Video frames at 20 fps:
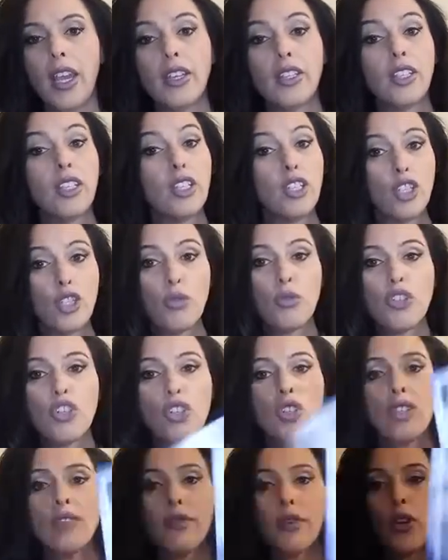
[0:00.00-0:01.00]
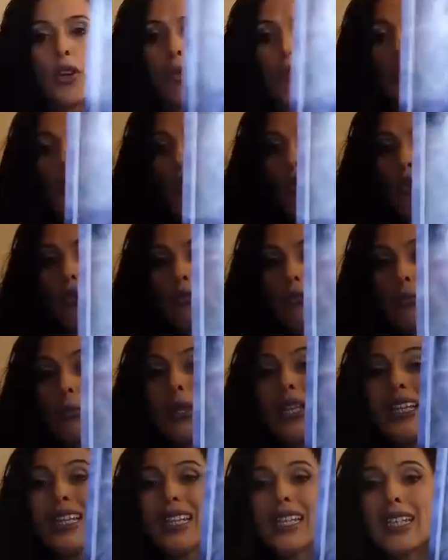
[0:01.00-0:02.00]
okay. Your intuition's very important.
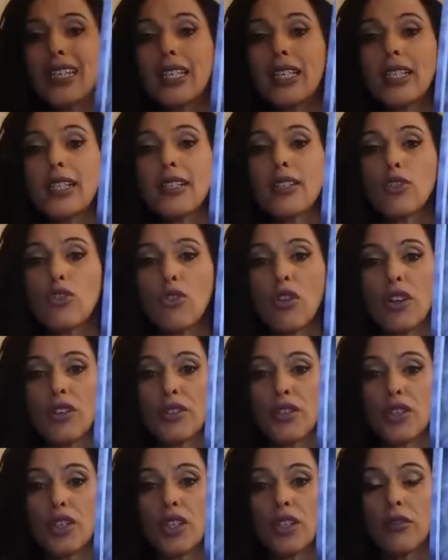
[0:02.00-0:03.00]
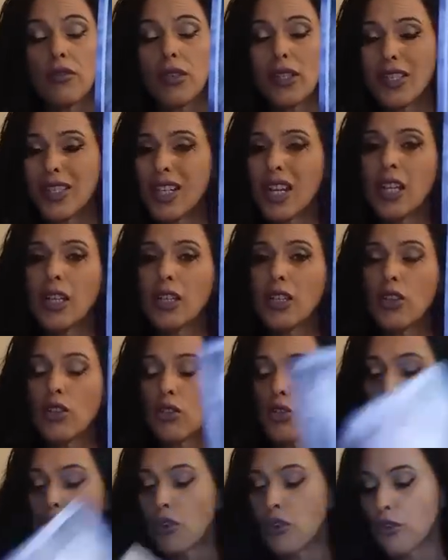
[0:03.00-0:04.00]
Please trust it. It's telling you
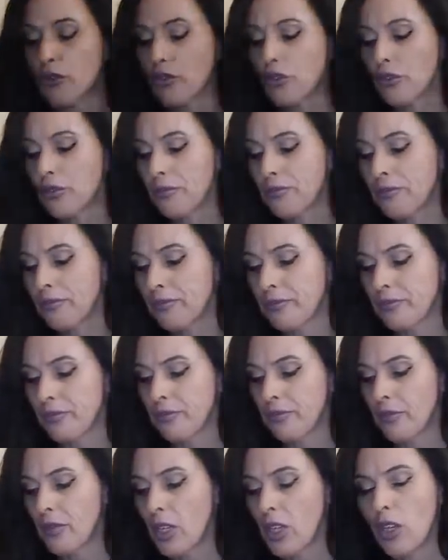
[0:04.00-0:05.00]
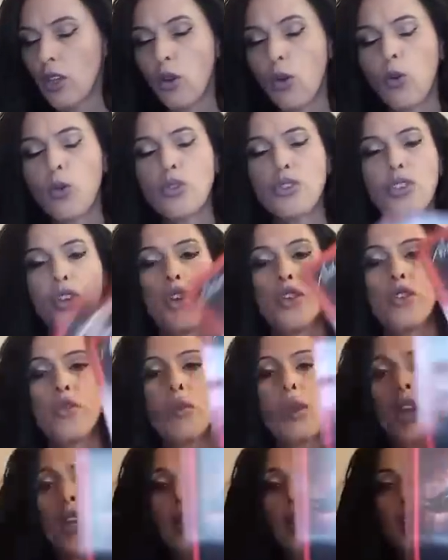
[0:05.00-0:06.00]
the truth. Also,
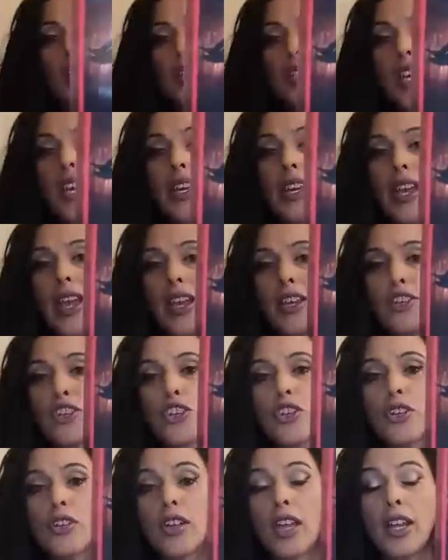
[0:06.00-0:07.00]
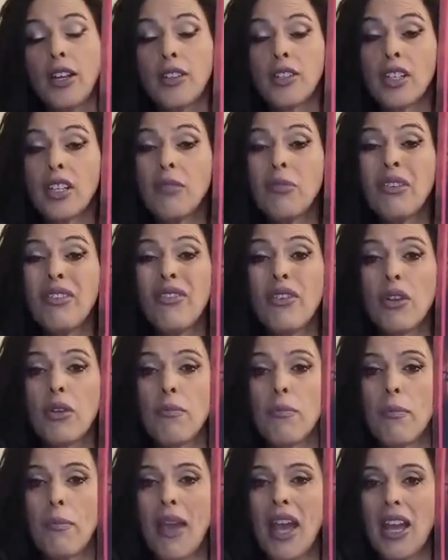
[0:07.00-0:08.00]
you are going to take action and it's going to be
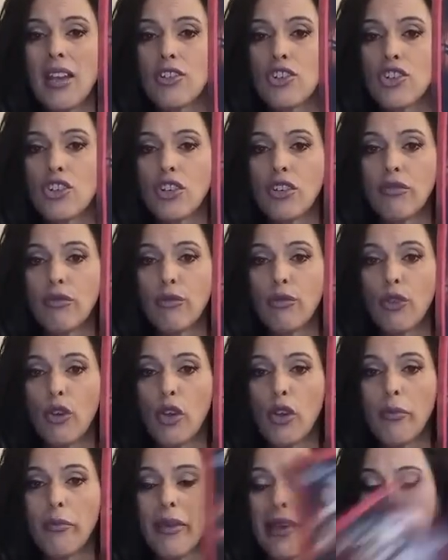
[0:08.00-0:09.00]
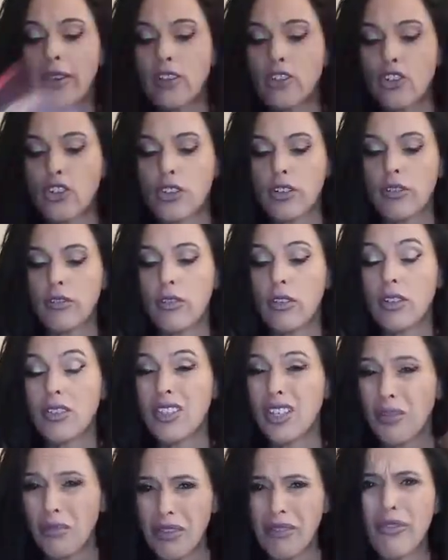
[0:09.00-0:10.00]
very passionate, firm action. It's
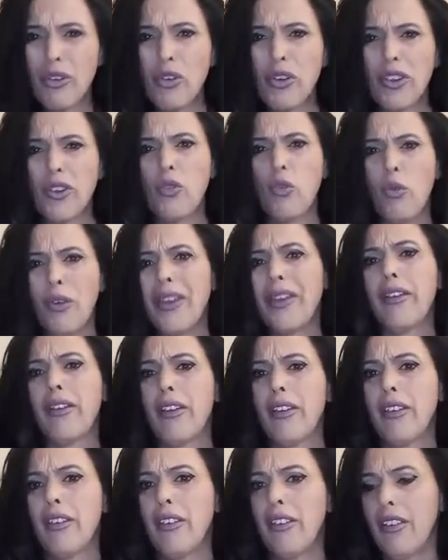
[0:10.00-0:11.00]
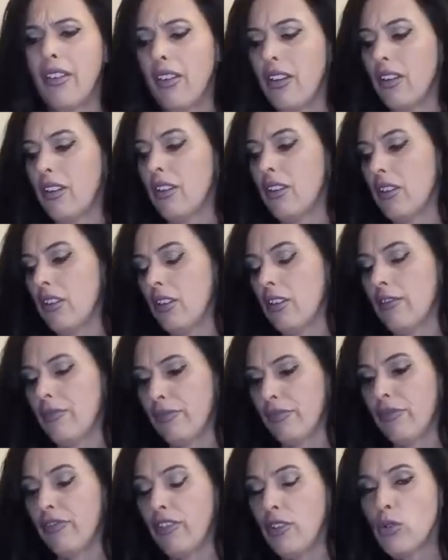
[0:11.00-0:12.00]
going to be very quick.
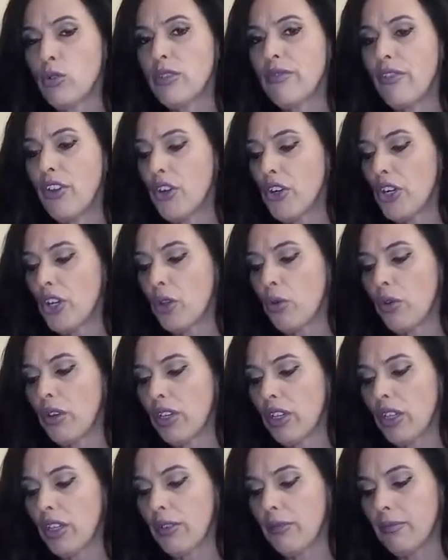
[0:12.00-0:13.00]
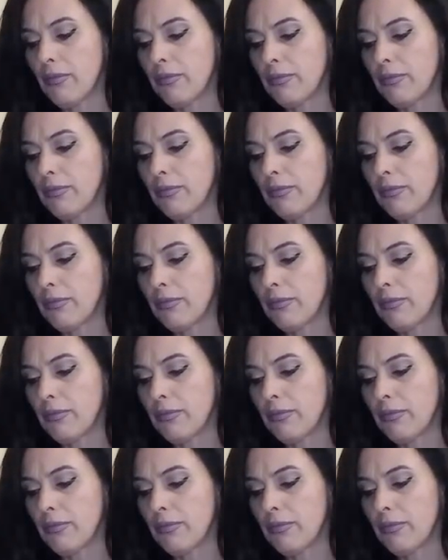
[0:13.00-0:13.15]
Feels very quick.